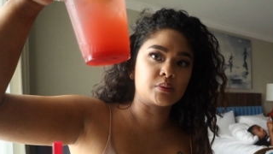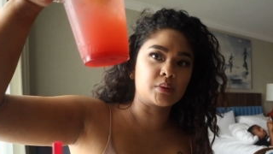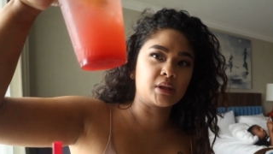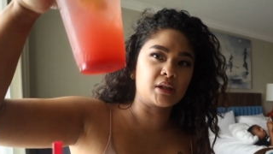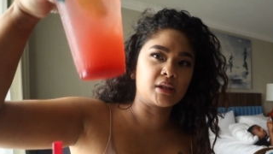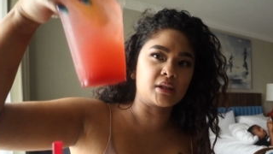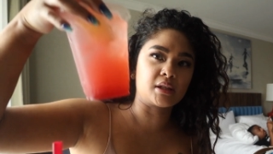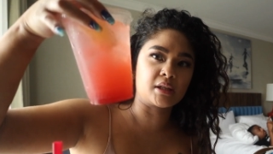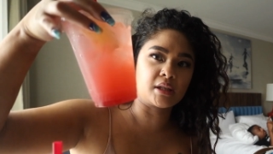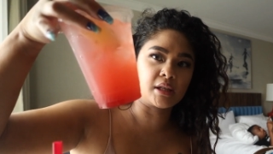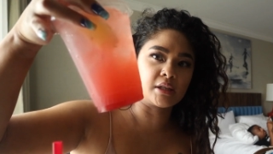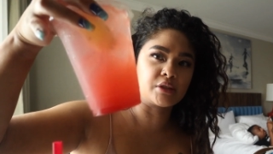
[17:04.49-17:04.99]
one I
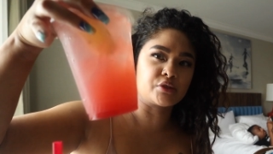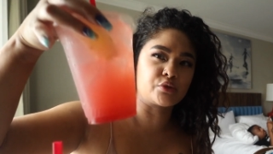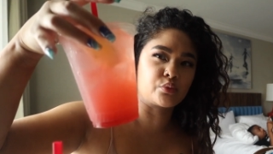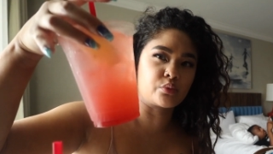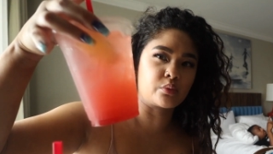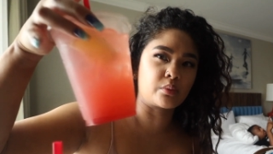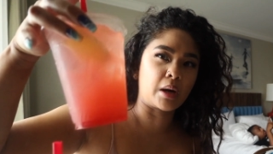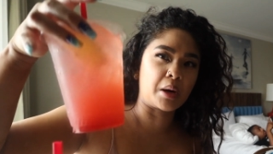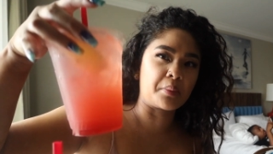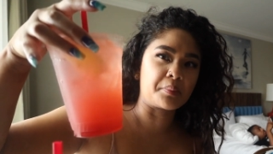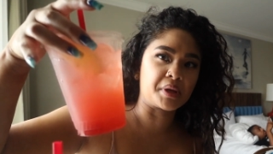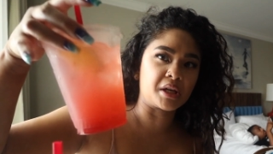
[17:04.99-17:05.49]
think has
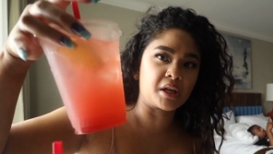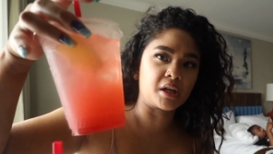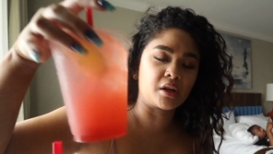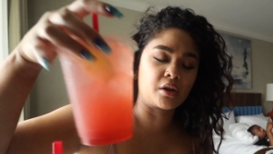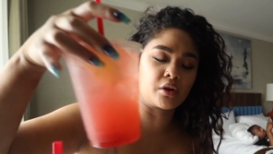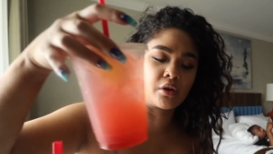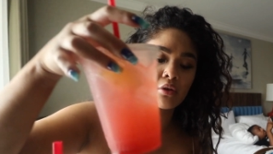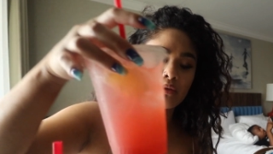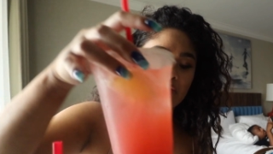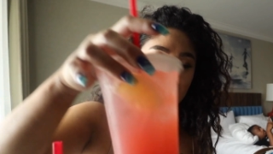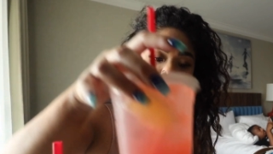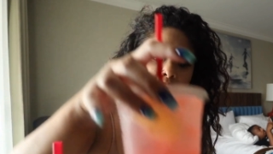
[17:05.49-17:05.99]
rum in it
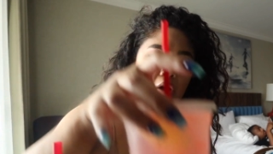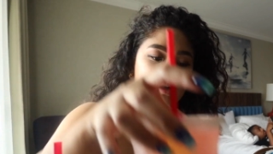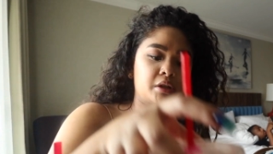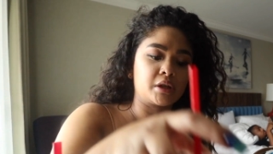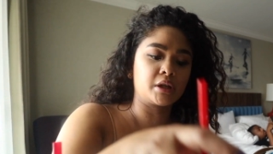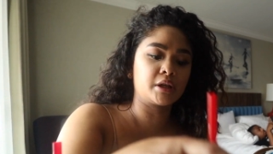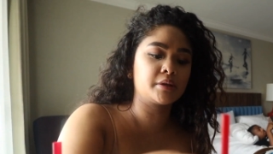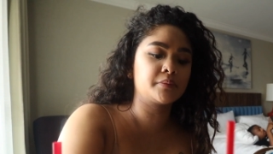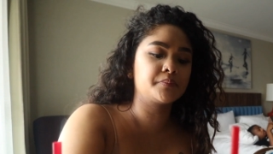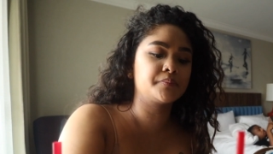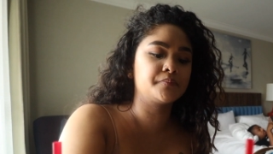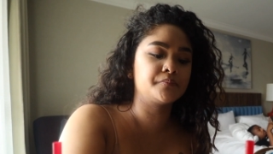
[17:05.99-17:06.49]
or
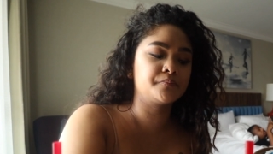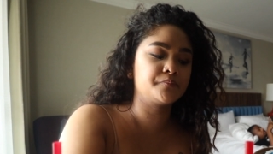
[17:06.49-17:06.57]
vodka.